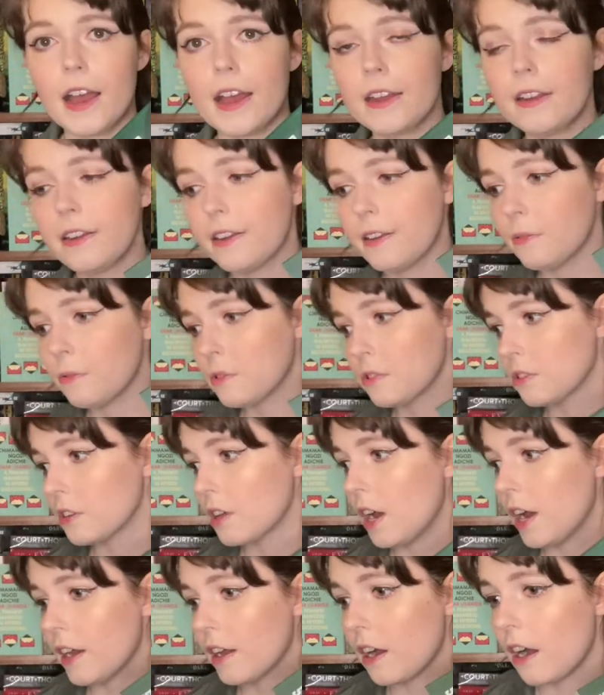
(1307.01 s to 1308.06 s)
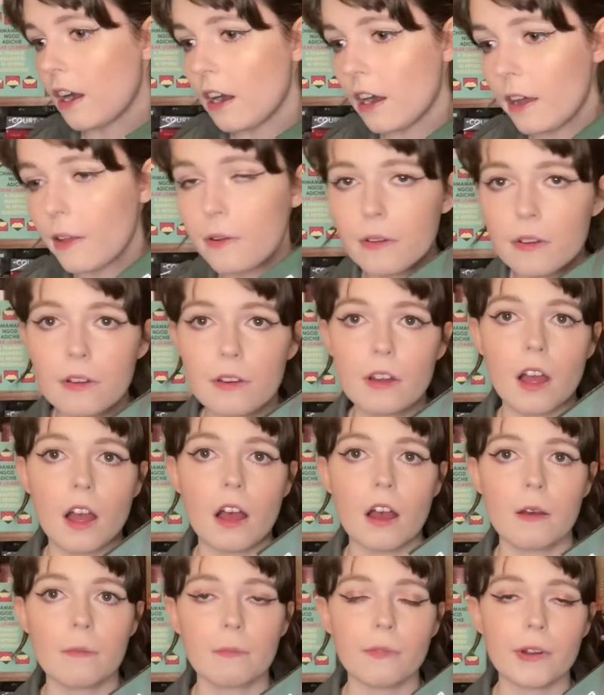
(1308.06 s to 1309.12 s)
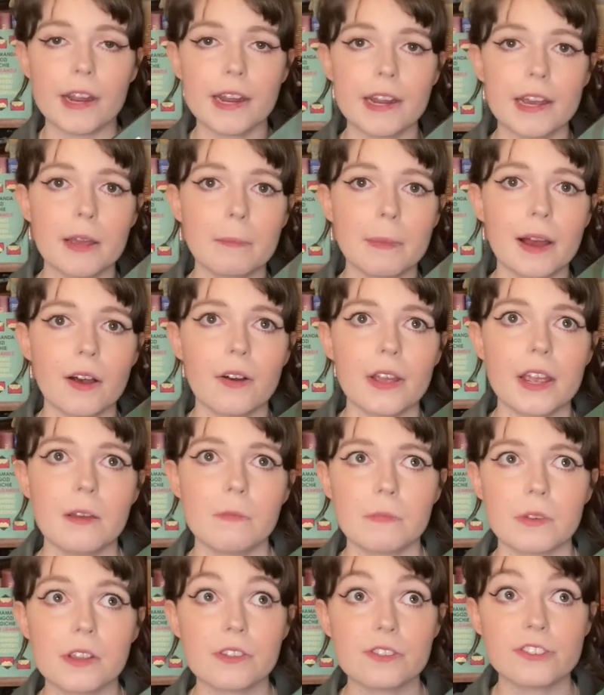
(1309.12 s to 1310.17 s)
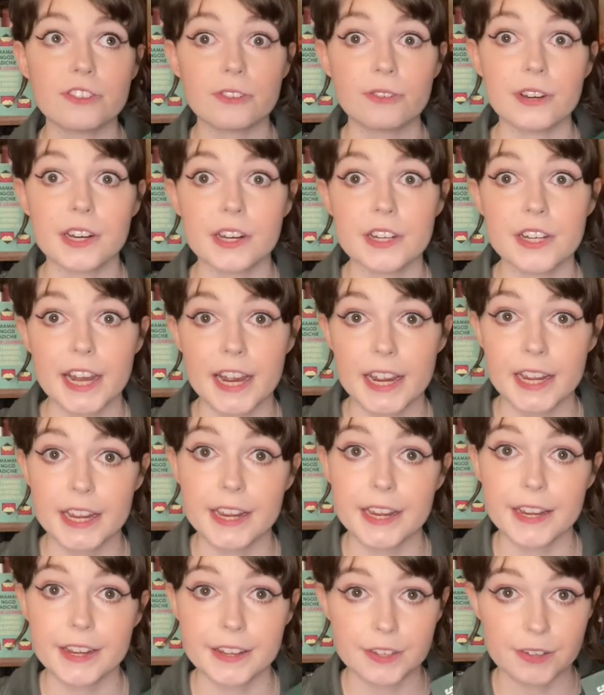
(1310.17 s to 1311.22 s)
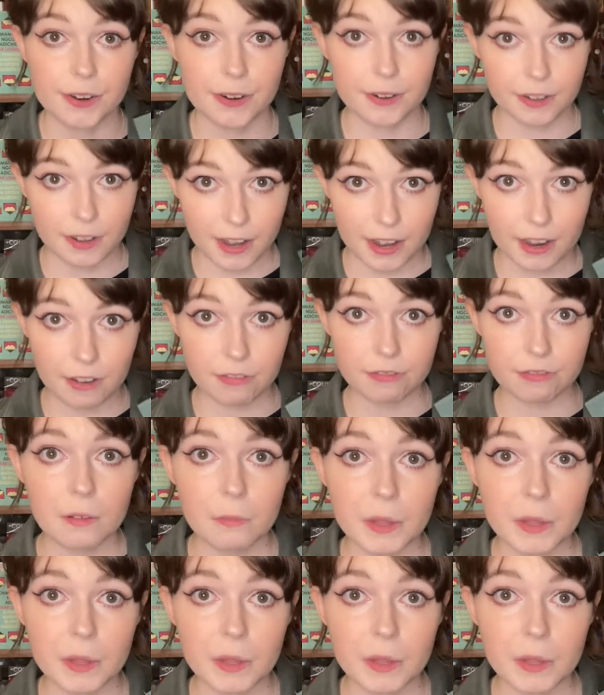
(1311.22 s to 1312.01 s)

And it was kind of hard reading about him considering taking his own life.